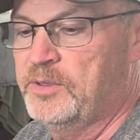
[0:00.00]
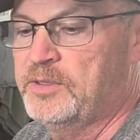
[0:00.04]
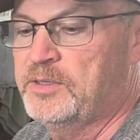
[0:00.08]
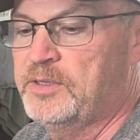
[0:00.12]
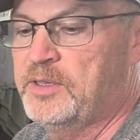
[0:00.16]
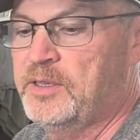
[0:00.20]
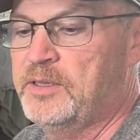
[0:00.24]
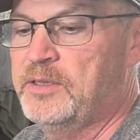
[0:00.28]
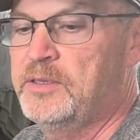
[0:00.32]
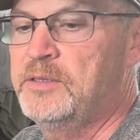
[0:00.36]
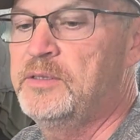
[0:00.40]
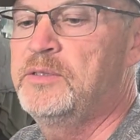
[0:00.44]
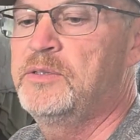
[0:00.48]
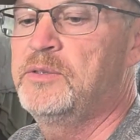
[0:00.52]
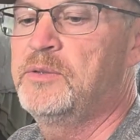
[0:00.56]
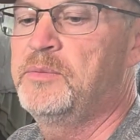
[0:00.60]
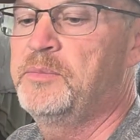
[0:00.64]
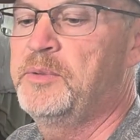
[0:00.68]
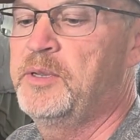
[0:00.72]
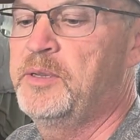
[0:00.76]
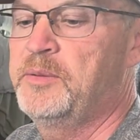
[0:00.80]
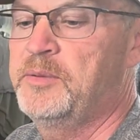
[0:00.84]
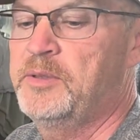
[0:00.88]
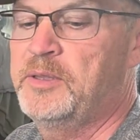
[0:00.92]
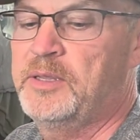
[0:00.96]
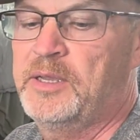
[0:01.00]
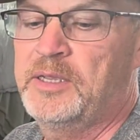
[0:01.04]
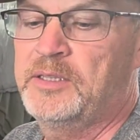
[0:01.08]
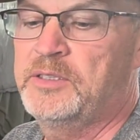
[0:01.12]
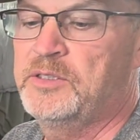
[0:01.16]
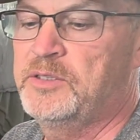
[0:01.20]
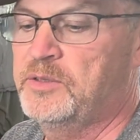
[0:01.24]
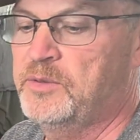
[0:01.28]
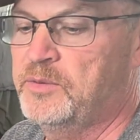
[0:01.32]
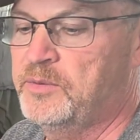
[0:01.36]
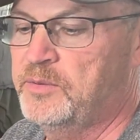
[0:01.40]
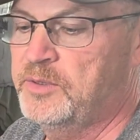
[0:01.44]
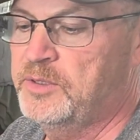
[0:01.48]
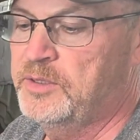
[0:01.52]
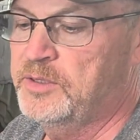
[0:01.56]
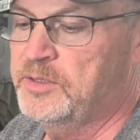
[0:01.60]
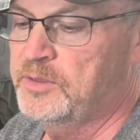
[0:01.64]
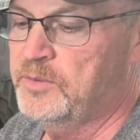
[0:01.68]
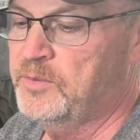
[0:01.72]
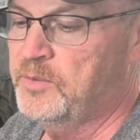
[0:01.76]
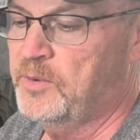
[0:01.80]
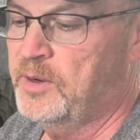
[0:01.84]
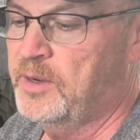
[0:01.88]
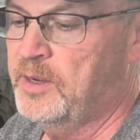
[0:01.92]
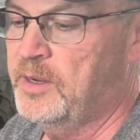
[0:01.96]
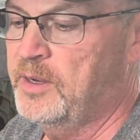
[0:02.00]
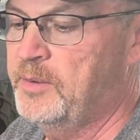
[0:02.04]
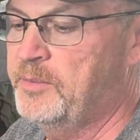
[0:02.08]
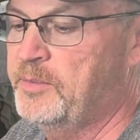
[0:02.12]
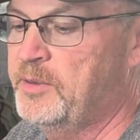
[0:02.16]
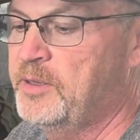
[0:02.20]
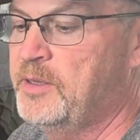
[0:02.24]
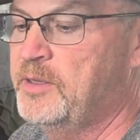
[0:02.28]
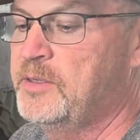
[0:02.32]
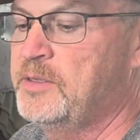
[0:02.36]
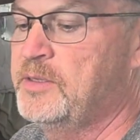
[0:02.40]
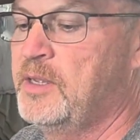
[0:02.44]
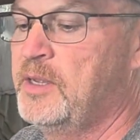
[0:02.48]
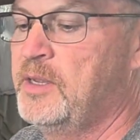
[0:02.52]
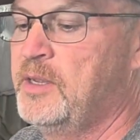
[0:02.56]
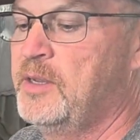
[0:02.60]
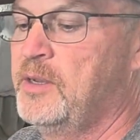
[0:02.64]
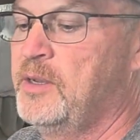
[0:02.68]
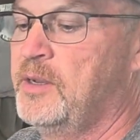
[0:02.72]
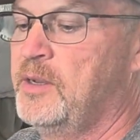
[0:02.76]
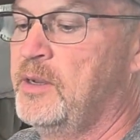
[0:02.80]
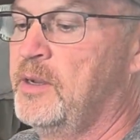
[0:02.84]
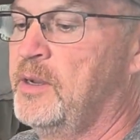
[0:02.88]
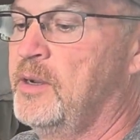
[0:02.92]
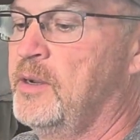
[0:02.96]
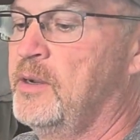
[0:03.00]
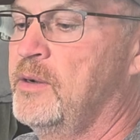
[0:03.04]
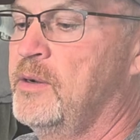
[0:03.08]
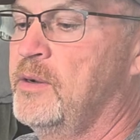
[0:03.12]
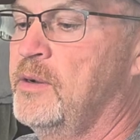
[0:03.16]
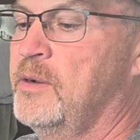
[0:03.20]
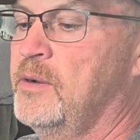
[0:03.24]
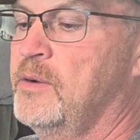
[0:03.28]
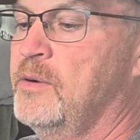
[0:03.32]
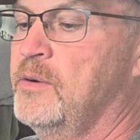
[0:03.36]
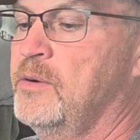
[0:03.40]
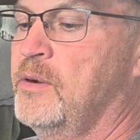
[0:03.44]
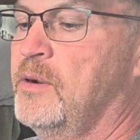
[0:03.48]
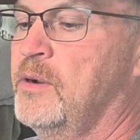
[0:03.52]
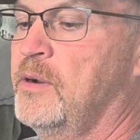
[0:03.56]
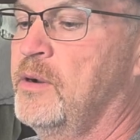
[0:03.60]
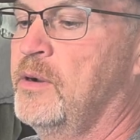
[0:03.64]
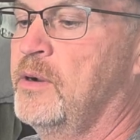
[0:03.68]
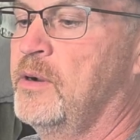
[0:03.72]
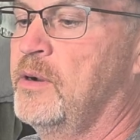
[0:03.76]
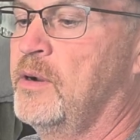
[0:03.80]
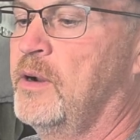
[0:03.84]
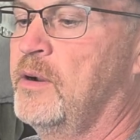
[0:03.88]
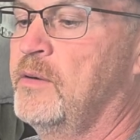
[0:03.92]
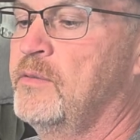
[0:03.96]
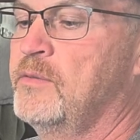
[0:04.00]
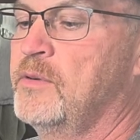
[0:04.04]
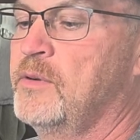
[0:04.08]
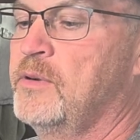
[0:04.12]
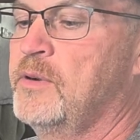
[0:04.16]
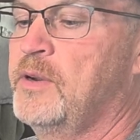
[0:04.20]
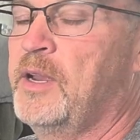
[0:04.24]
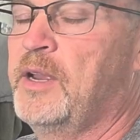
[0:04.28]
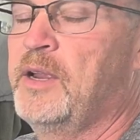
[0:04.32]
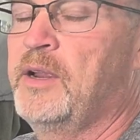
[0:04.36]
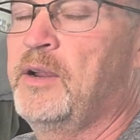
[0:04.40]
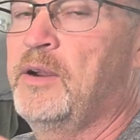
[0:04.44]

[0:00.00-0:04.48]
it says, so maybe that's the reason why, but it's Hover